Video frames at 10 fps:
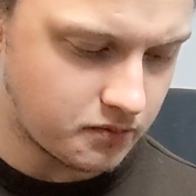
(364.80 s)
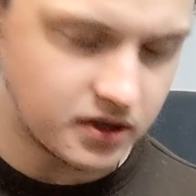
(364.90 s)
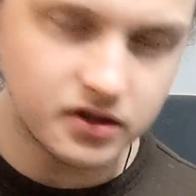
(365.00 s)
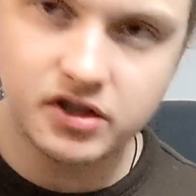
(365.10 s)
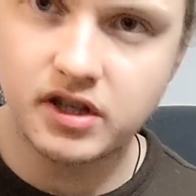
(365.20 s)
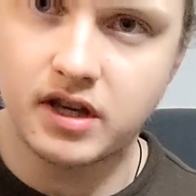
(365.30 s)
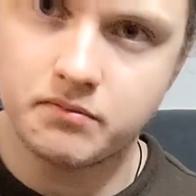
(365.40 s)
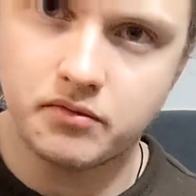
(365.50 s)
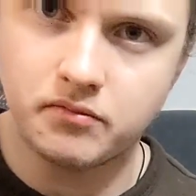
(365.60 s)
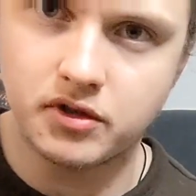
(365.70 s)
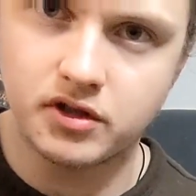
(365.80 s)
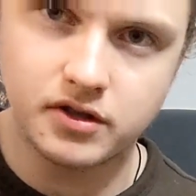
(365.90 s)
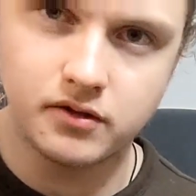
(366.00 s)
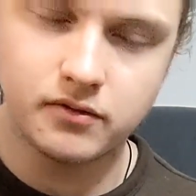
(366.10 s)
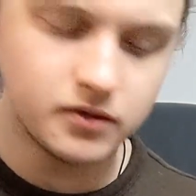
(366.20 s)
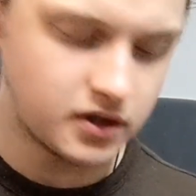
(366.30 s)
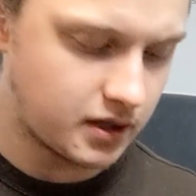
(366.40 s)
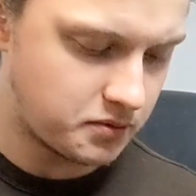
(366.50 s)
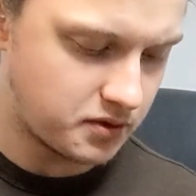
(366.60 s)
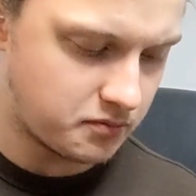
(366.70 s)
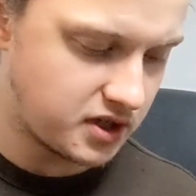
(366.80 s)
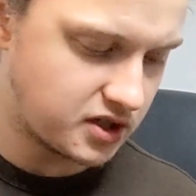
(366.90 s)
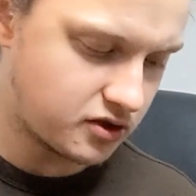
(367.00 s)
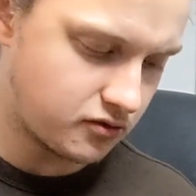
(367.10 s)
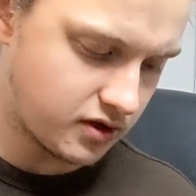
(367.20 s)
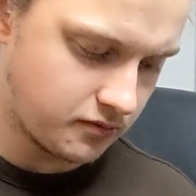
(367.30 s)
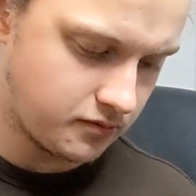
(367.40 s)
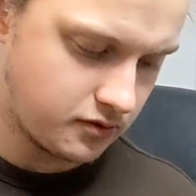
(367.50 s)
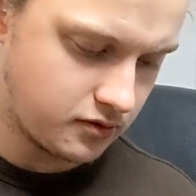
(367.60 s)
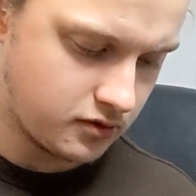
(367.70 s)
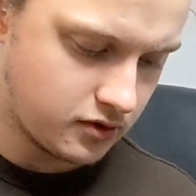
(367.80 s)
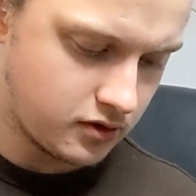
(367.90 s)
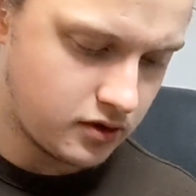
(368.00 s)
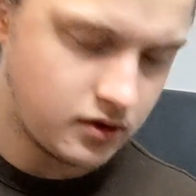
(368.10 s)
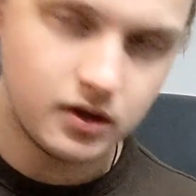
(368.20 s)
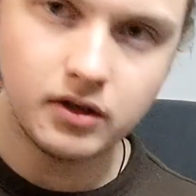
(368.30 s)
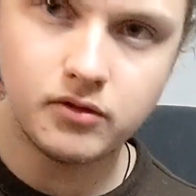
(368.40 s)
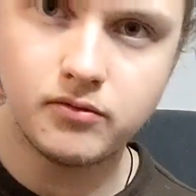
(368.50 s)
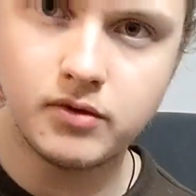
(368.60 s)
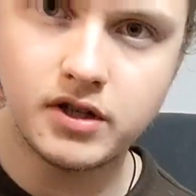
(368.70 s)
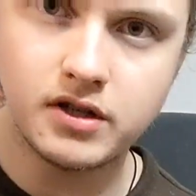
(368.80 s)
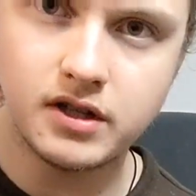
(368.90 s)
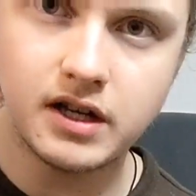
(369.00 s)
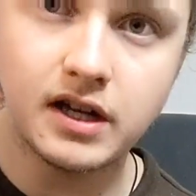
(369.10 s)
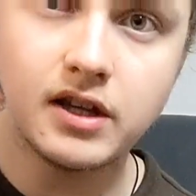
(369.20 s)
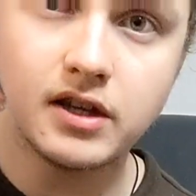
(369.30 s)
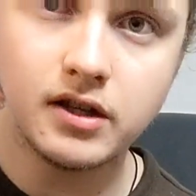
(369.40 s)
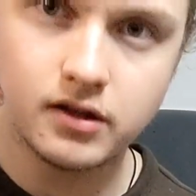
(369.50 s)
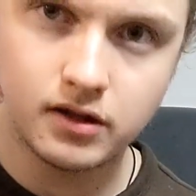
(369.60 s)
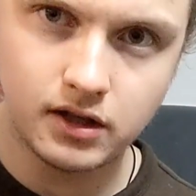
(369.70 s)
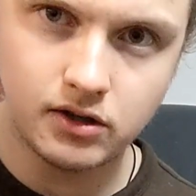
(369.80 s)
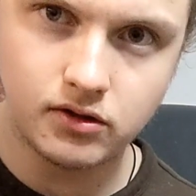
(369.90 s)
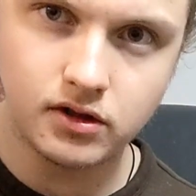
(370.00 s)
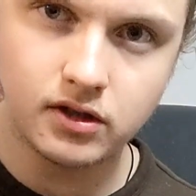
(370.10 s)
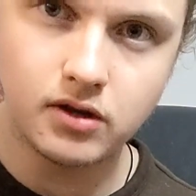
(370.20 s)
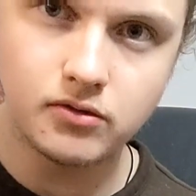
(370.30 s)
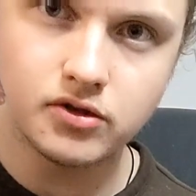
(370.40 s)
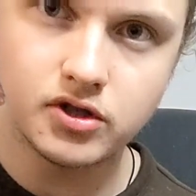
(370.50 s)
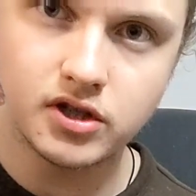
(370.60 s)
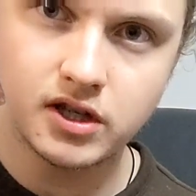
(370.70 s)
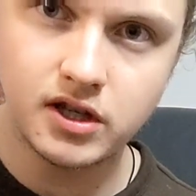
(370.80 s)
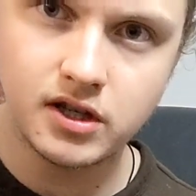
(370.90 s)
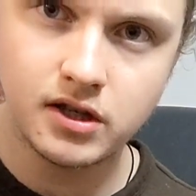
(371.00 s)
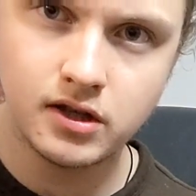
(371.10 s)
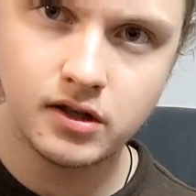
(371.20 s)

big skip because you're skipping the B string and going right to the high E. And you're going to go G,